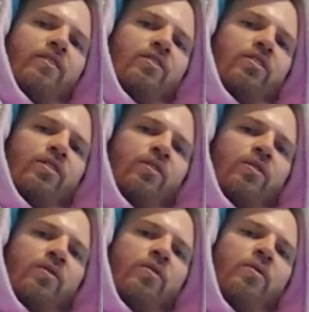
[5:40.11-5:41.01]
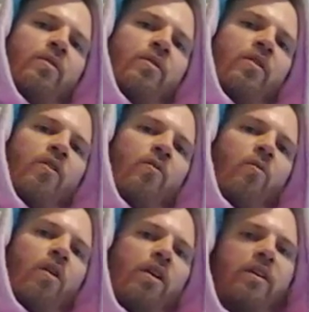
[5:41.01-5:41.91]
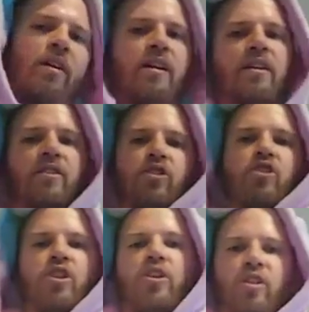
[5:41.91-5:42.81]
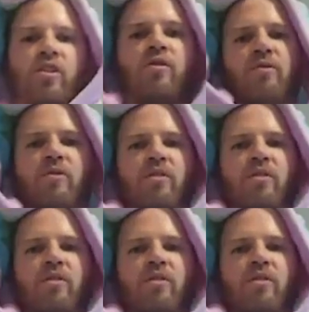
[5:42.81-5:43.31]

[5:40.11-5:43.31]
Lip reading: 2, 1, and shake it out.